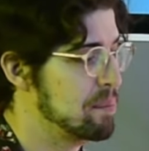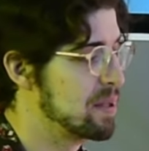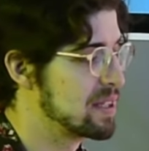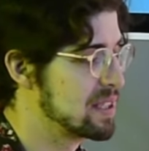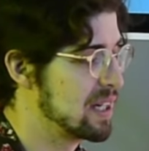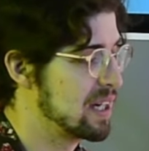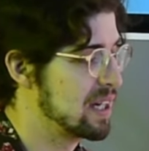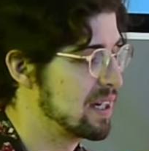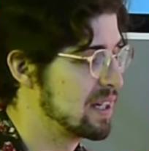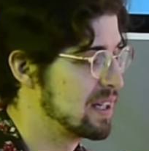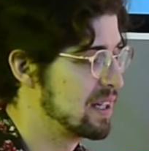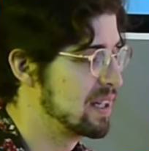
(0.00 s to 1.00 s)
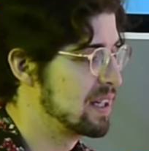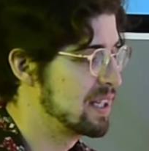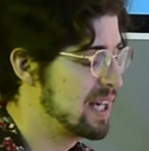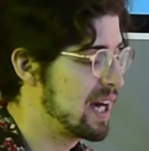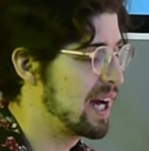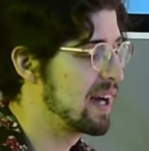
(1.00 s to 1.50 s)
But I
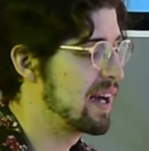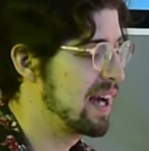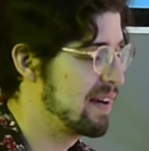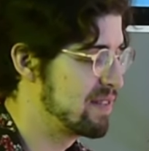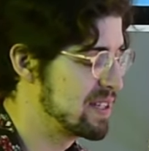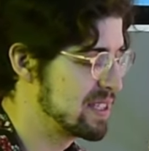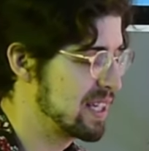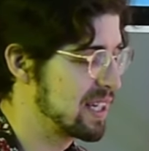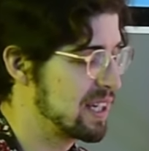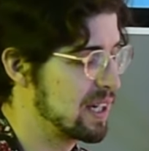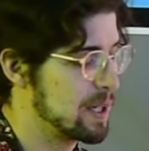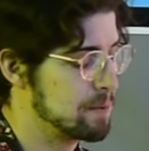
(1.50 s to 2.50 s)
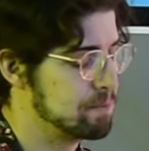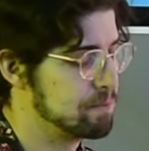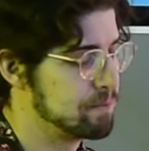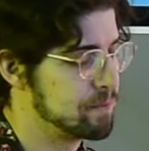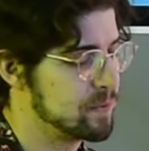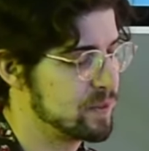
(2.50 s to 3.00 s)
have this like
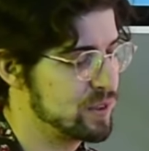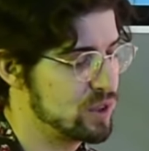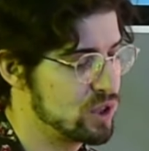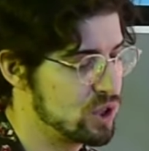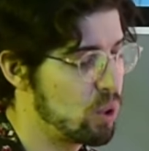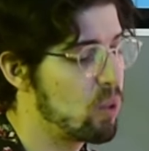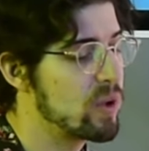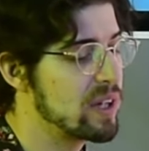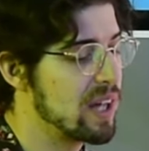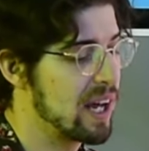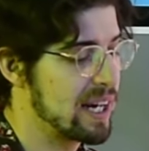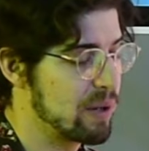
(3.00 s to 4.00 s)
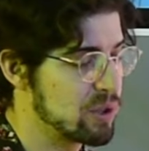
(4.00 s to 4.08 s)
storyline.